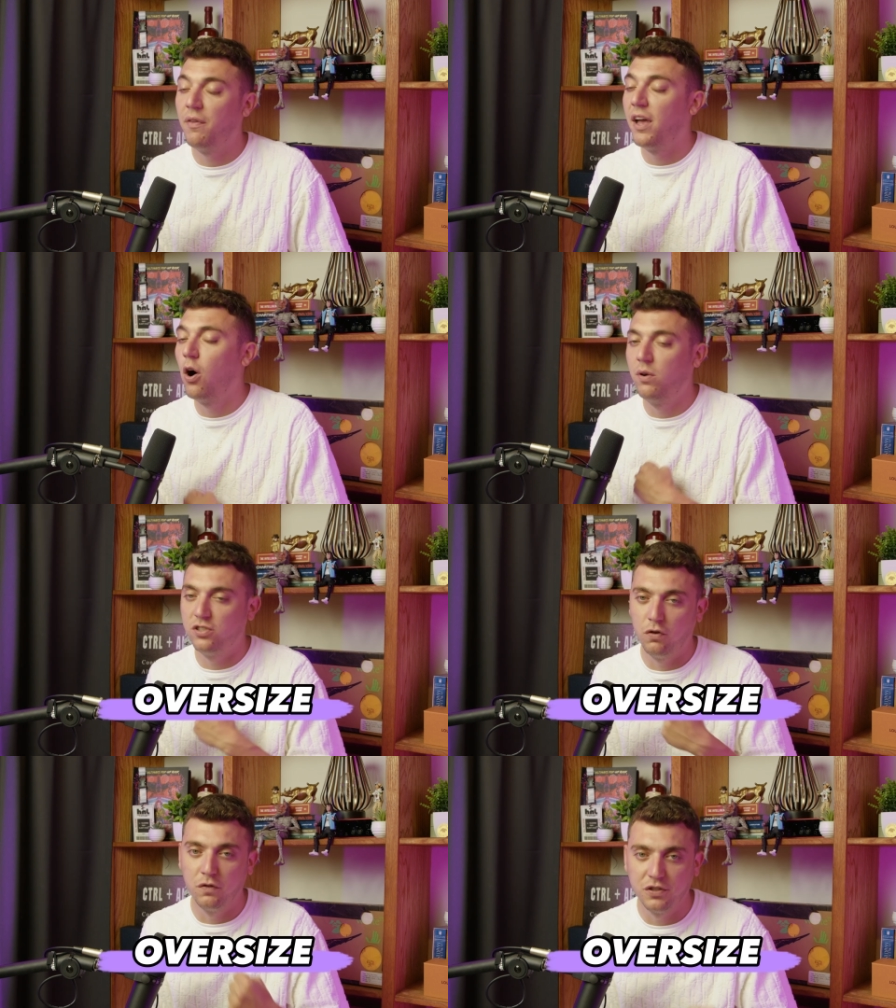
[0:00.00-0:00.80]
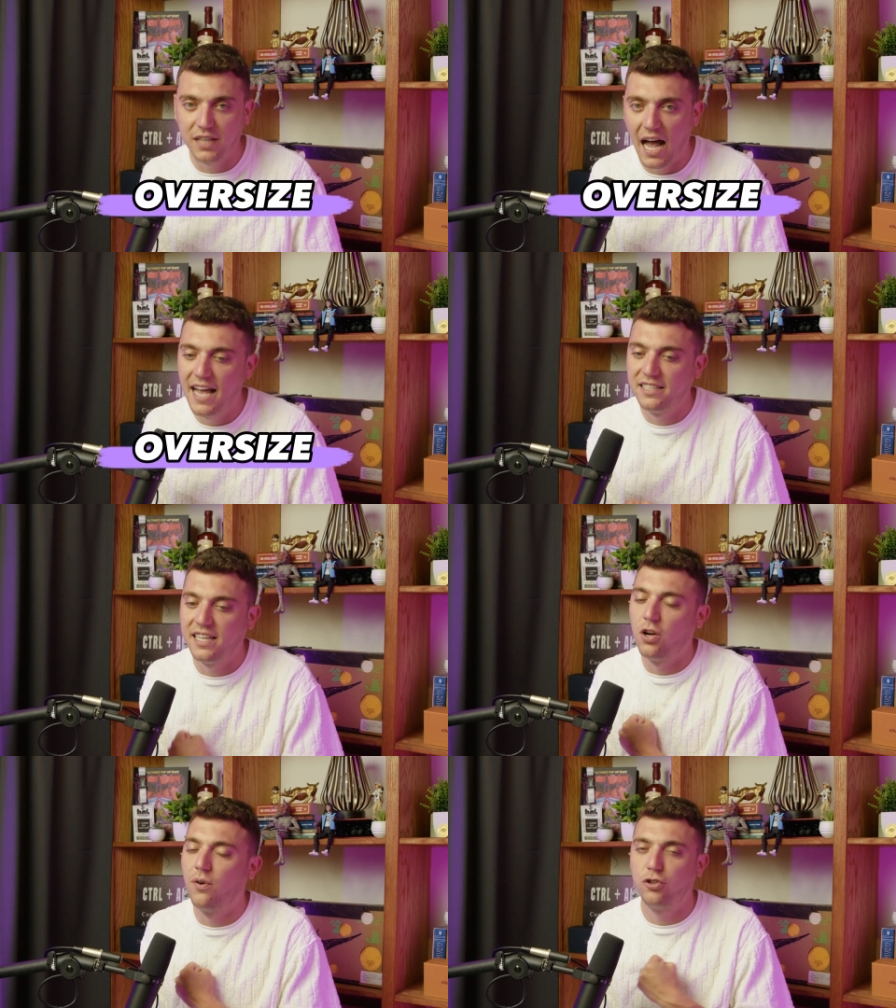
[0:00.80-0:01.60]
They always oversize, they
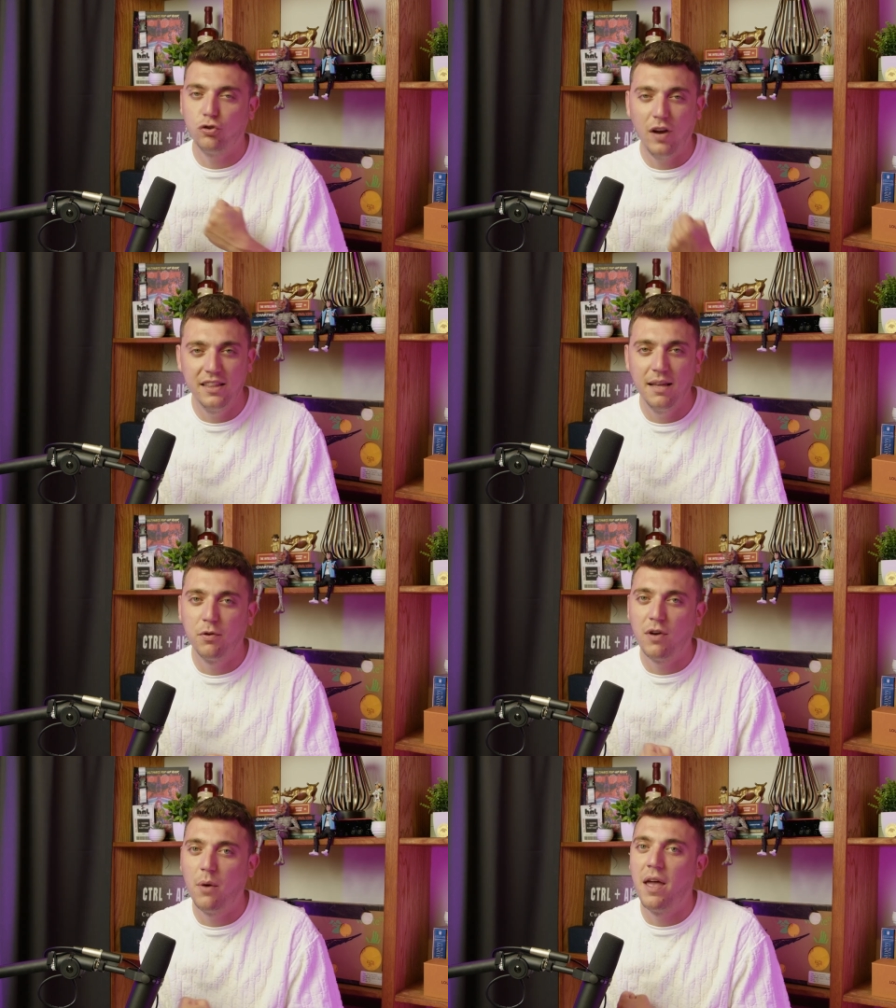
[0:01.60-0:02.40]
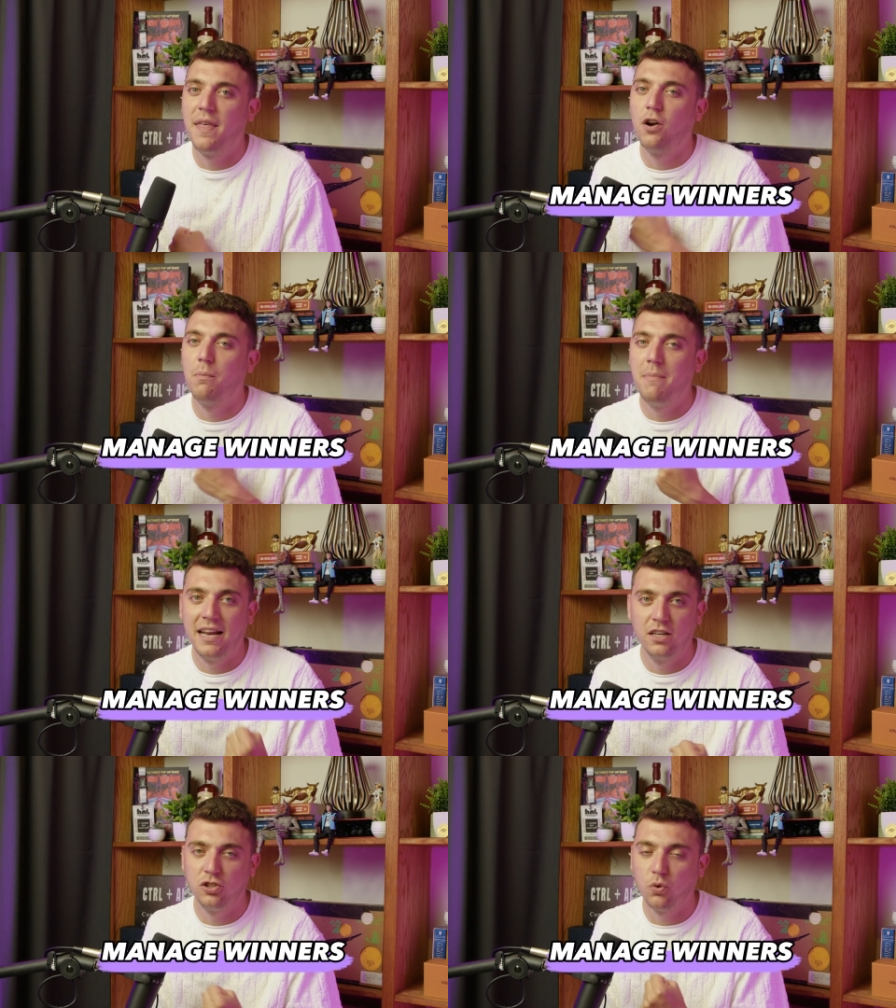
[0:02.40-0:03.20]
don't trade them the right way, they don't
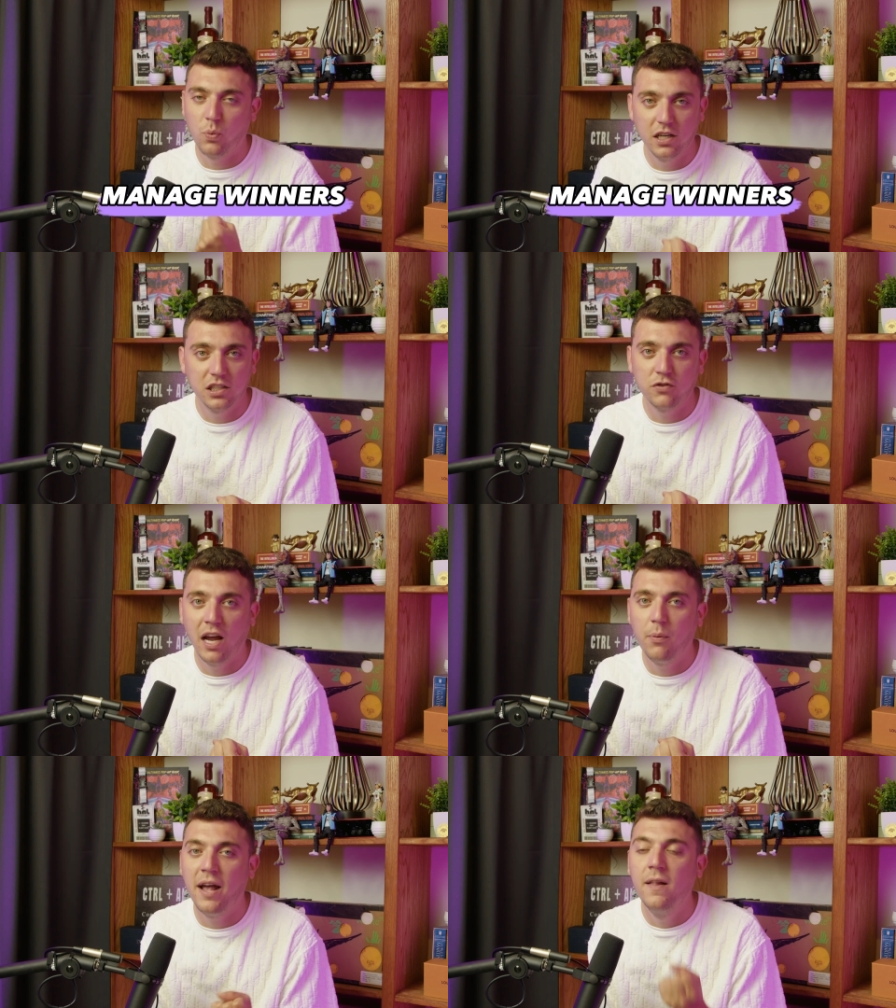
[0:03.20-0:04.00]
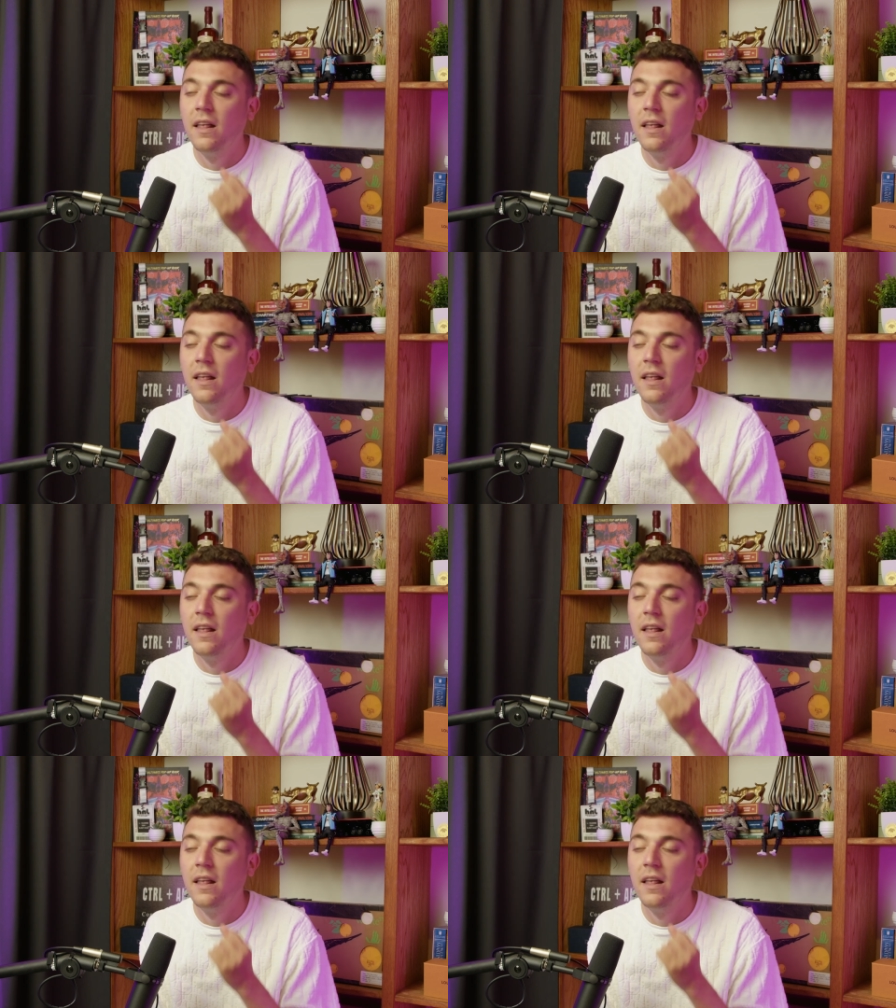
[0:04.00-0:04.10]
manage their winners the right way.